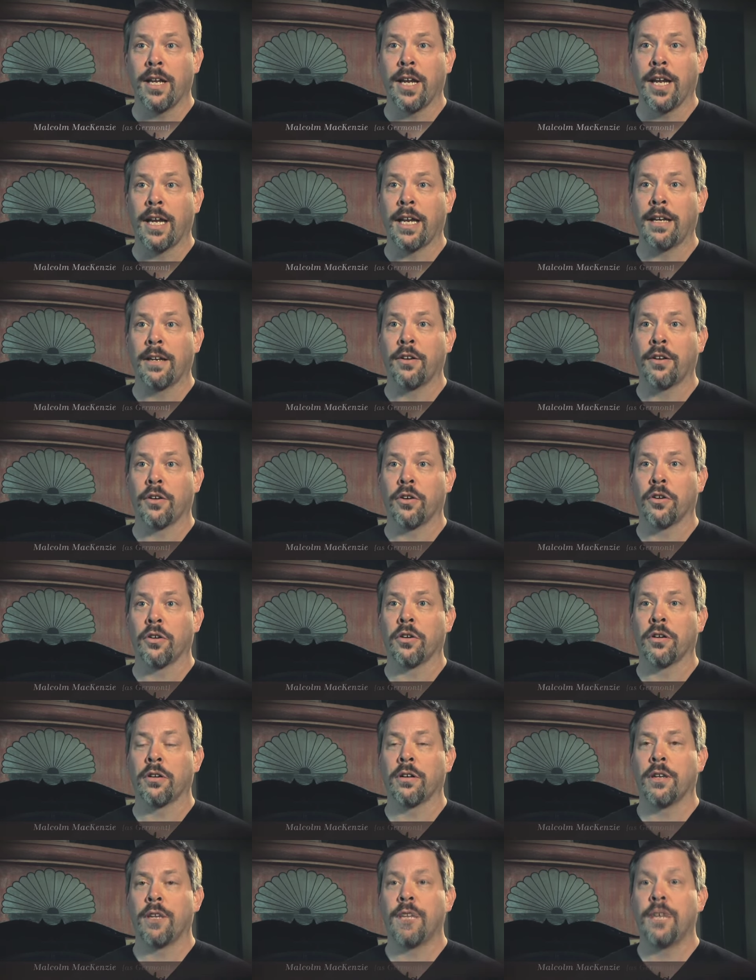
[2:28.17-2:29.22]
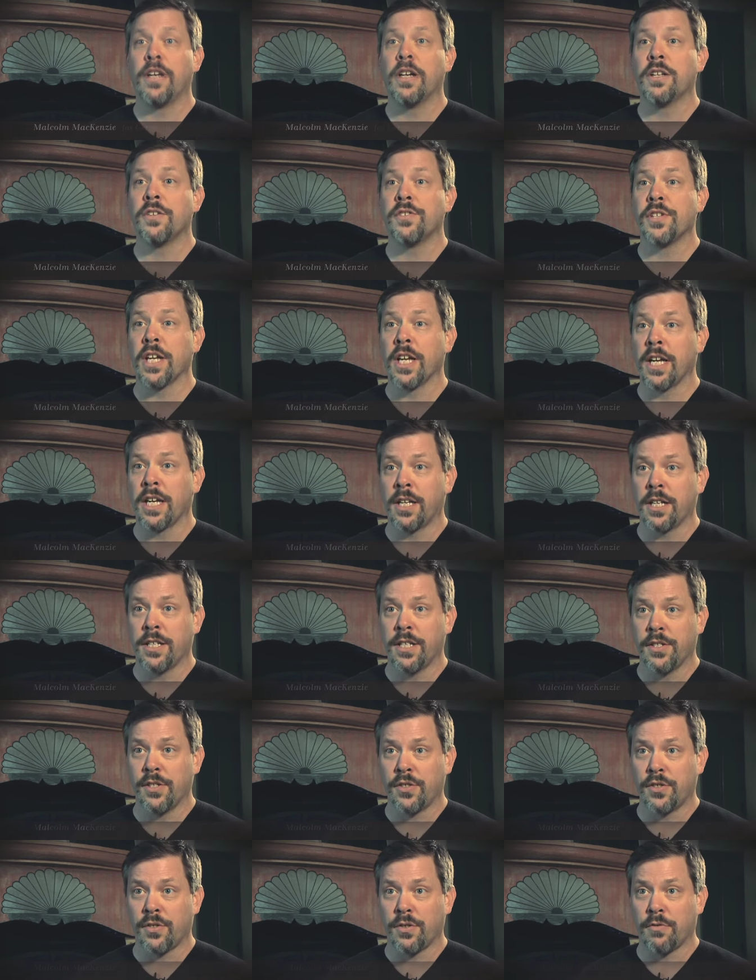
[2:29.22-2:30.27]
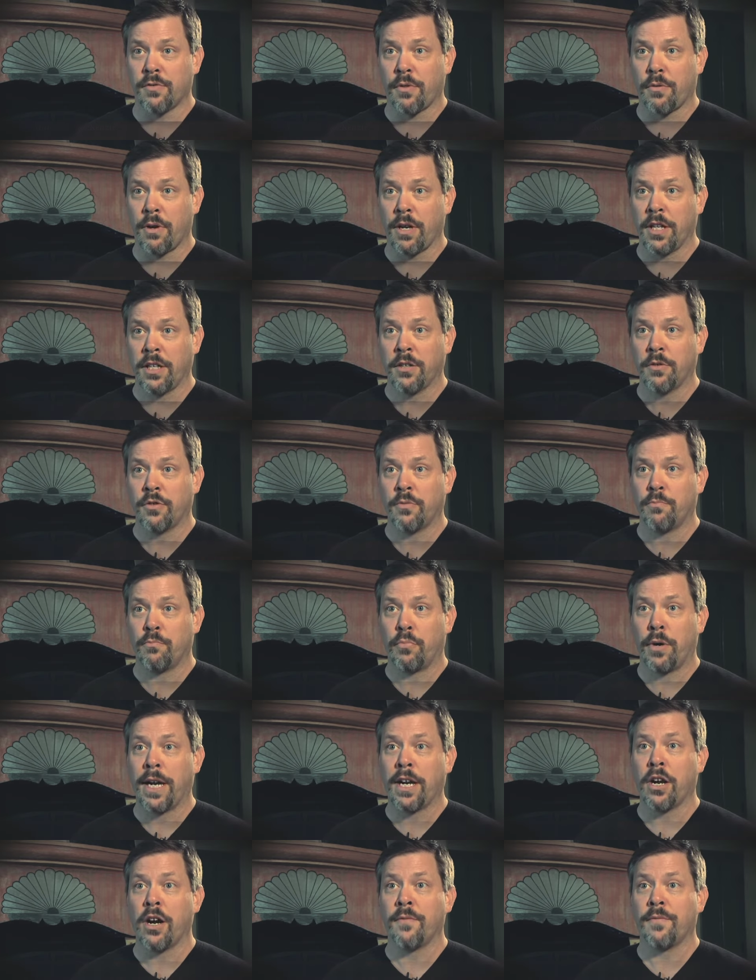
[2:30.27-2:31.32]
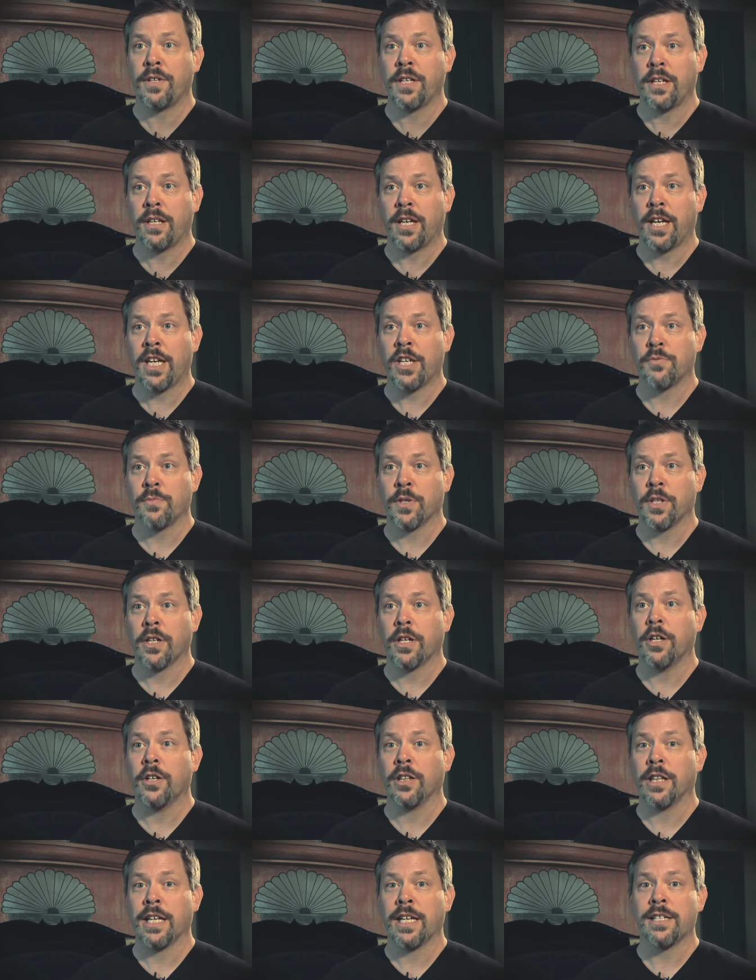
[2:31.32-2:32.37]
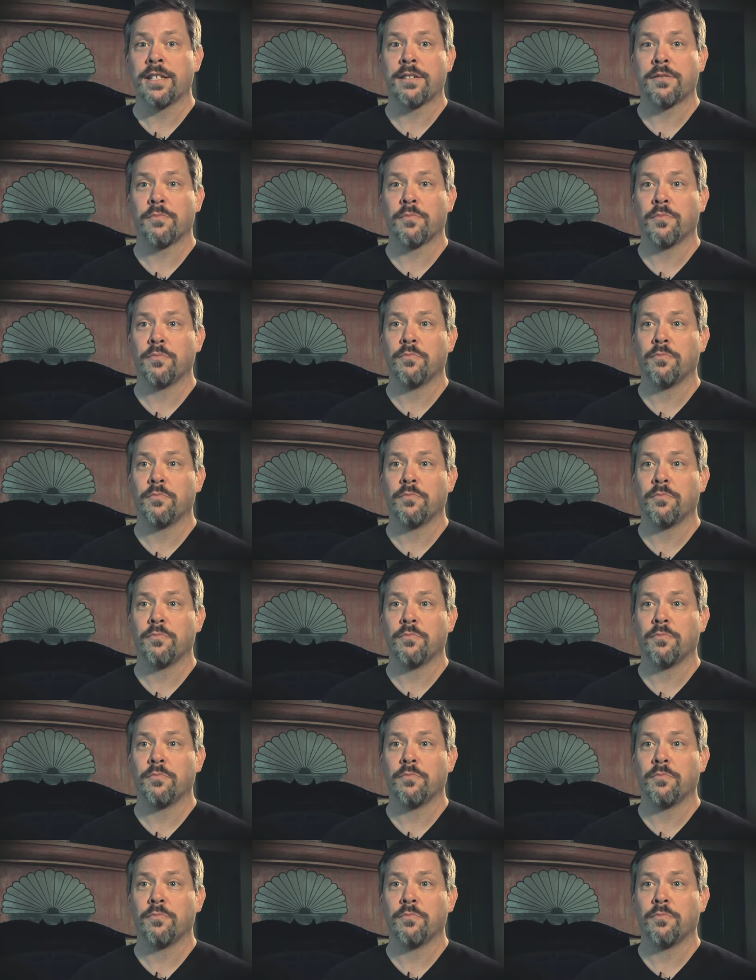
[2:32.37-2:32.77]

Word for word: and her fiance is threatening to break off the engagement unless